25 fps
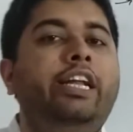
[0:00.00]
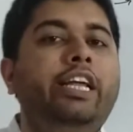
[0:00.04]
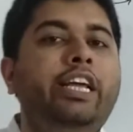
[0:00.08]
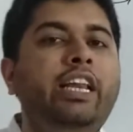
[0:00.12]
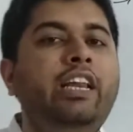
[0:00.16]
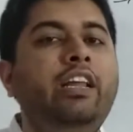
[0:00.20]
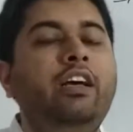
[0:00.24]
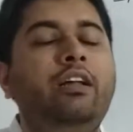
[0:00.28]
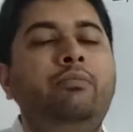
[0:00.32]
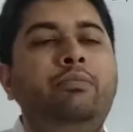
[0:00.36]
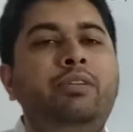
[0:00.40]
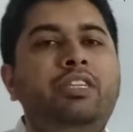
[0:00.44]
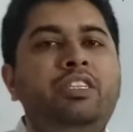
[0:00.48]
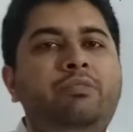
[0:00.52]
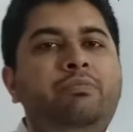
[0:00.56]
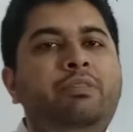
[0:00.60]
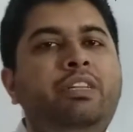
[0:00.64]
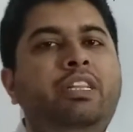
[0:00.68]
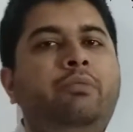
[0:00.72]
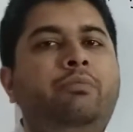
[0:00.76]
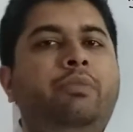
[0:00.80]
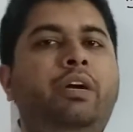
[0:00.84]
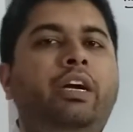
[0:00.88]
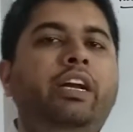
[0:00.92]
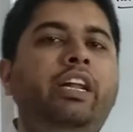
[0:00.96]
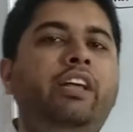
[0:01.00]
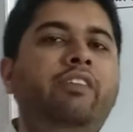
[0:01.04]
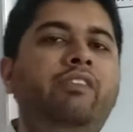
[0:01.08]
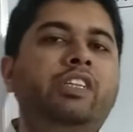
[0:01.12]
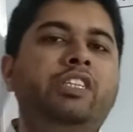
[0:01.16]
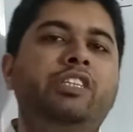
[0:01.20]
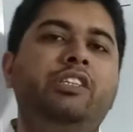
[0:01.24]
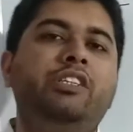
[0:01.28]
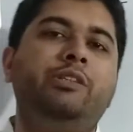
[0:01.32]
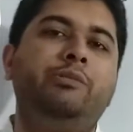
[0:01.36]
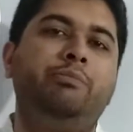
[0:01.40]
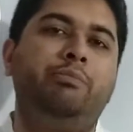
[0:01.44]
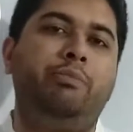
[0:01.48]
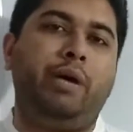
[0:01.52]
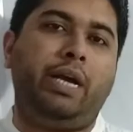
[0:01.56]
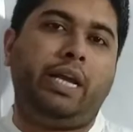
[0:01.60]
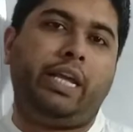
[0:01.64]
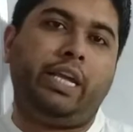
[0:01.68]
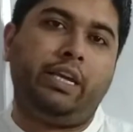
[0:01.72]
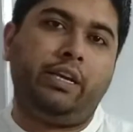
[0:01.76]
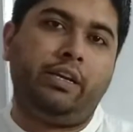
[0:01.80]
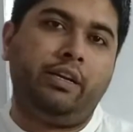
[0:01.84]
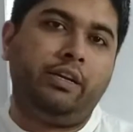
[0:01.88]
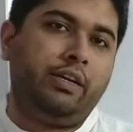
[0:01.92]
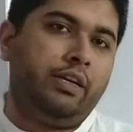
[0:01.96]
dealer must be the party which is
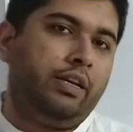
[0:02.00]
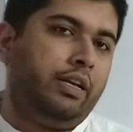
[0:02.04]
buying.